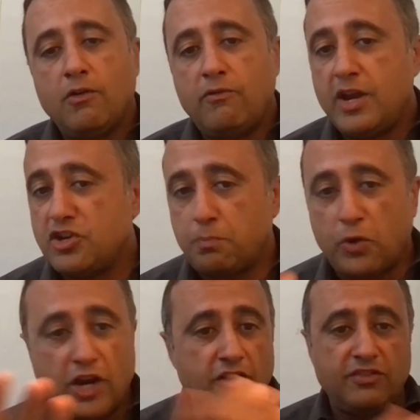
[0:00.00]
We are just
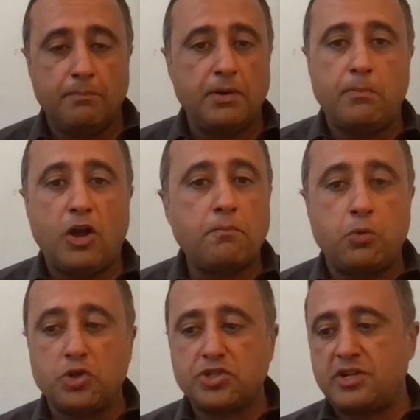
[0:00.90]
putting out a simple blog
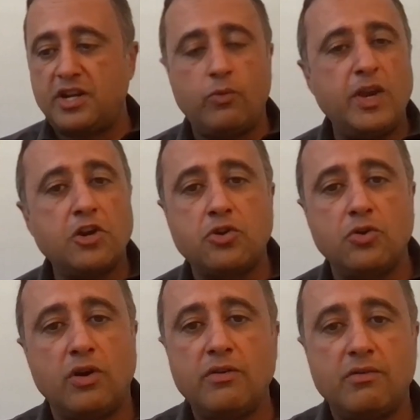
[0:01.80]
post in a week or
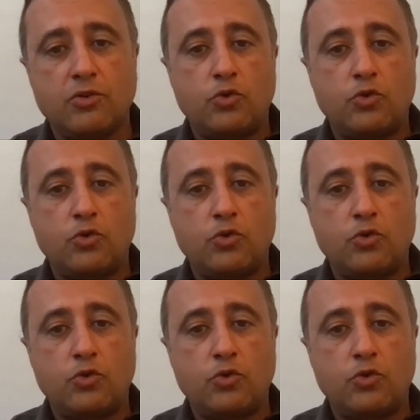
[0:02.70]
two on